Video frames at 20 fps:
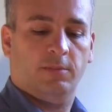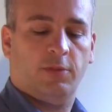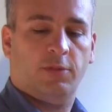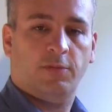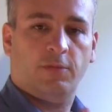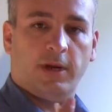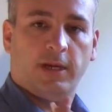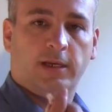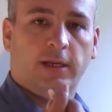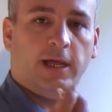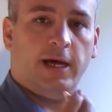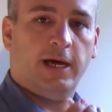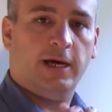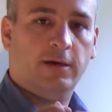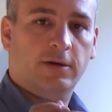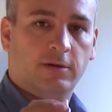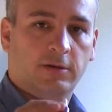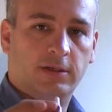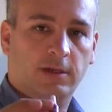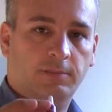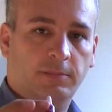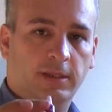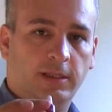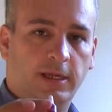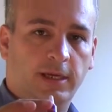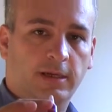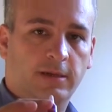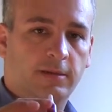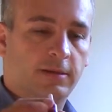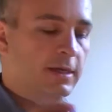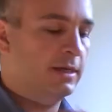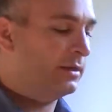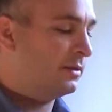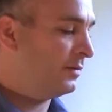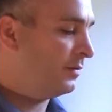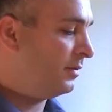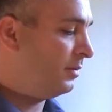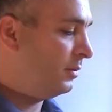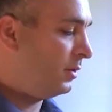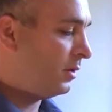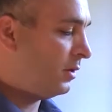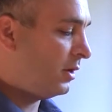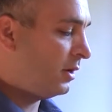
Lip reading: thread lock or something like this from your